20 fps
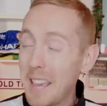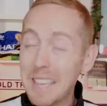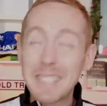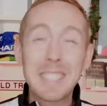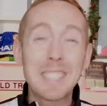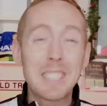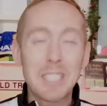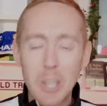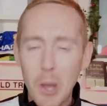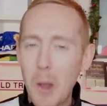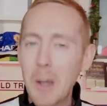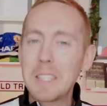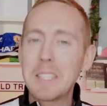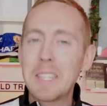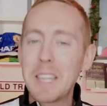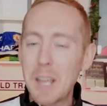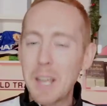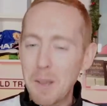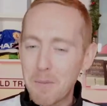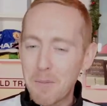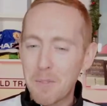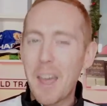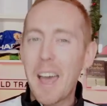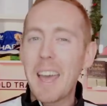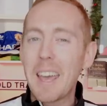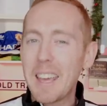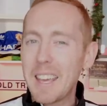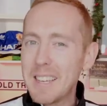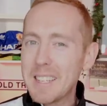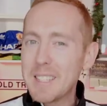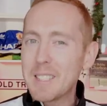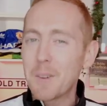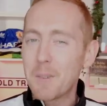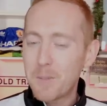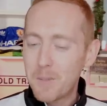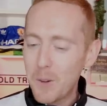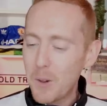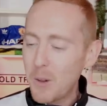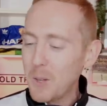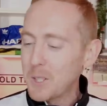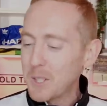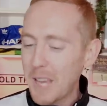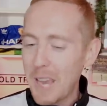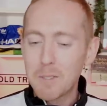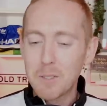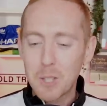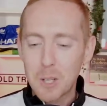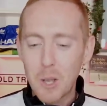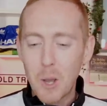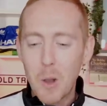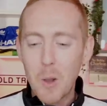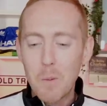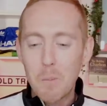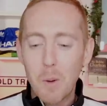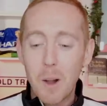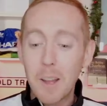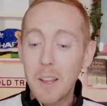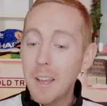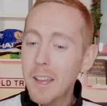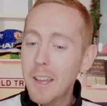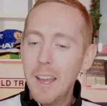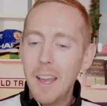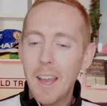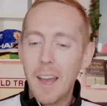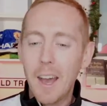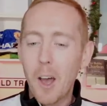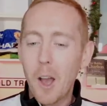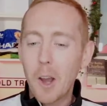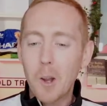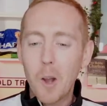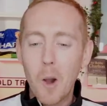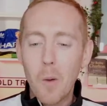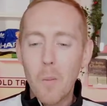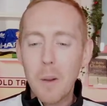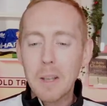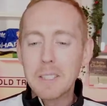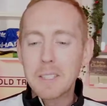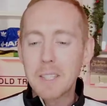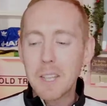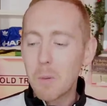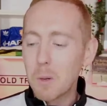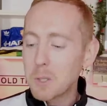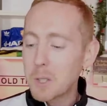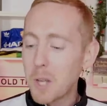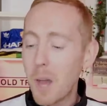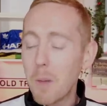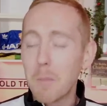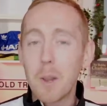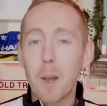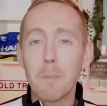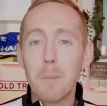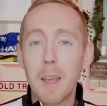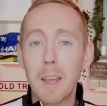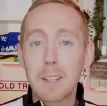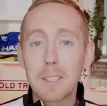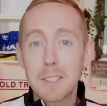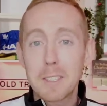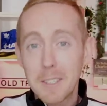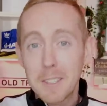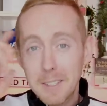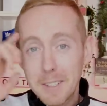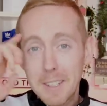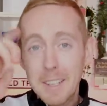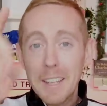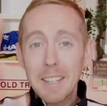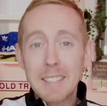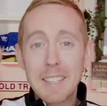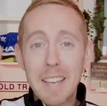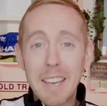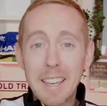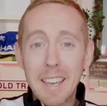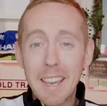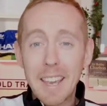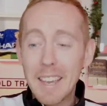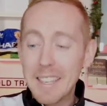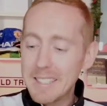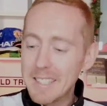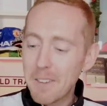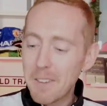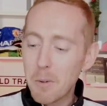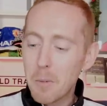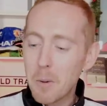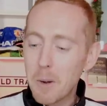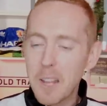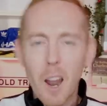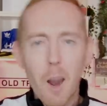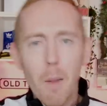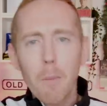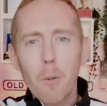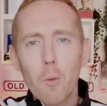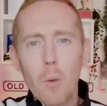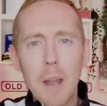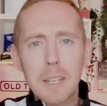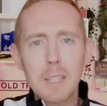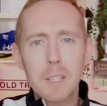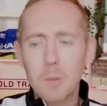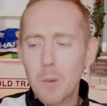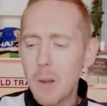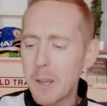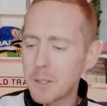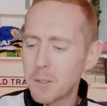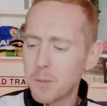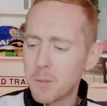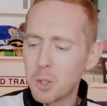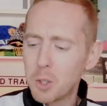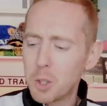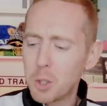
exciting if that is the first game to go by. I can't wait to see what's coming up next. Take it easy, everybody. Up the Rangnick reds for